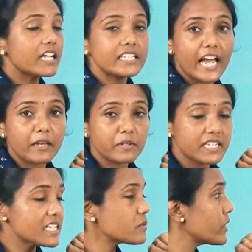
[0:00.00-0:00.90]

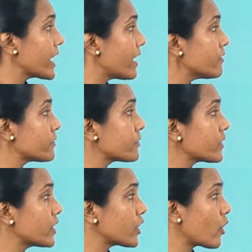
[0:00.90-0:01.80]
diabetes, we have
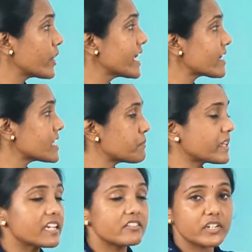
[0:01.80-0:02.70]
chronic
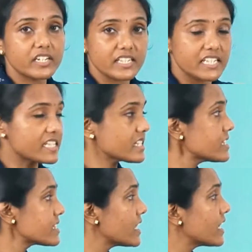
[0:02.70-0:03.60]
respiratory
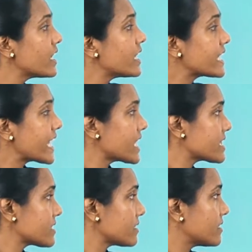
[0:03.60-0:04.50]
diseases,
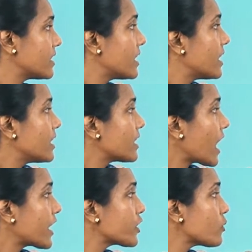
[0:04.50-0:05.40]
cancer.
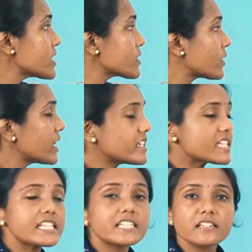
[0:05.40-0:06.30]
Cardiovascular
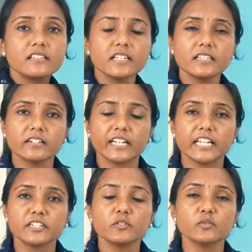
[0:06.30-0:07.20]
diseases is
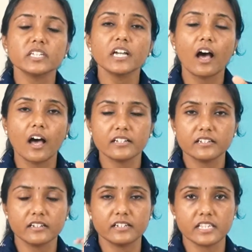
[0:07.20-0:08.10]
related to the
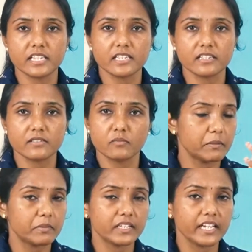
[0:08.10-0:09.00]
heart diseases,
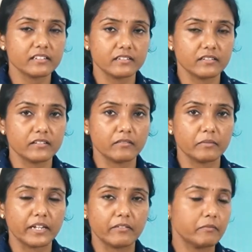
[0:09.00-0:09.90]
people get
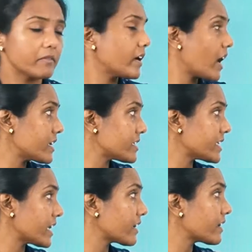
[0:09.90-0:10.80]
heart
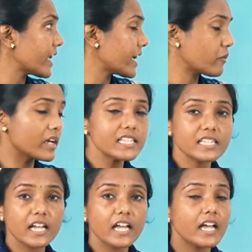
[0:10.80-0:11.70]
attack likewise.